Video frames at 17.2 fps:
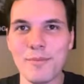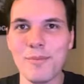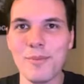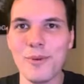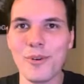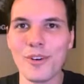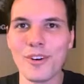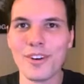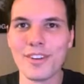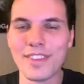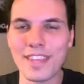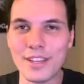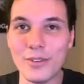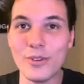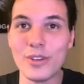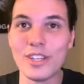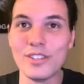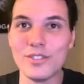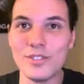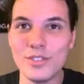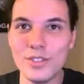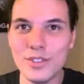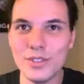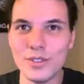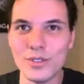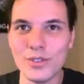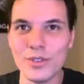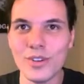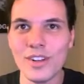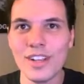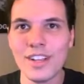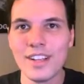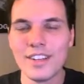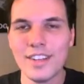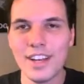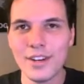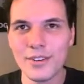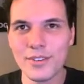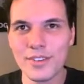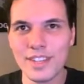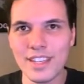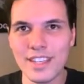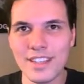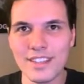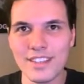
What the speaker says: more that you can do, not only